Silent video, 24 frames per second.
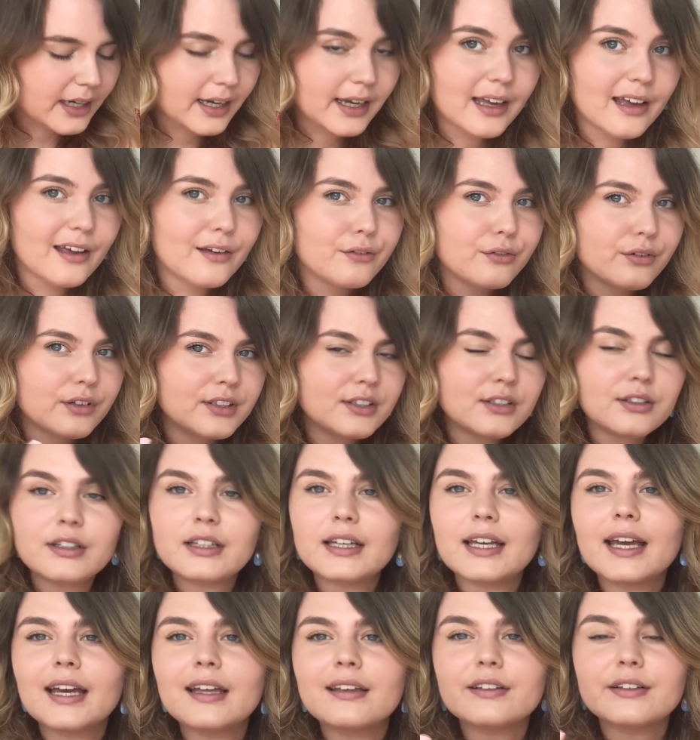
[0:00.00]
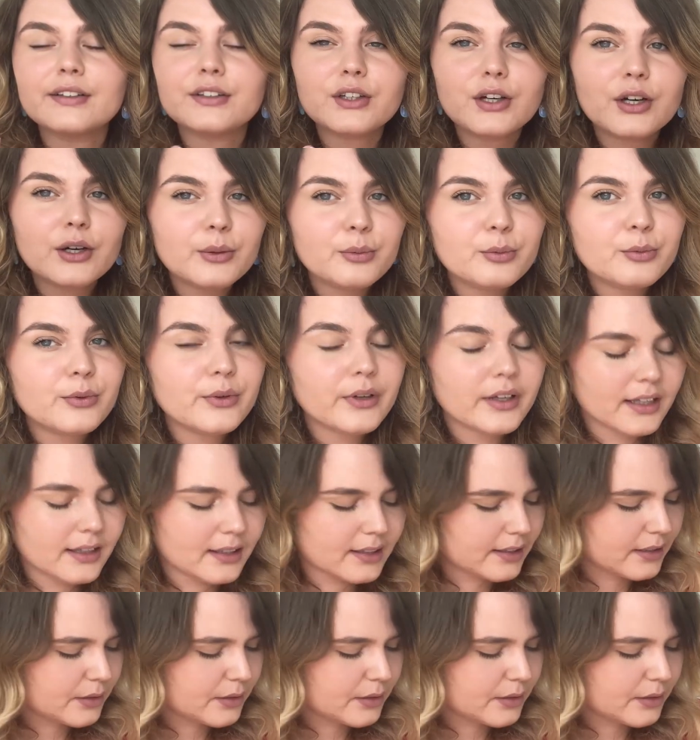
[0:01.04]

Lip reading: I eventually ended up with.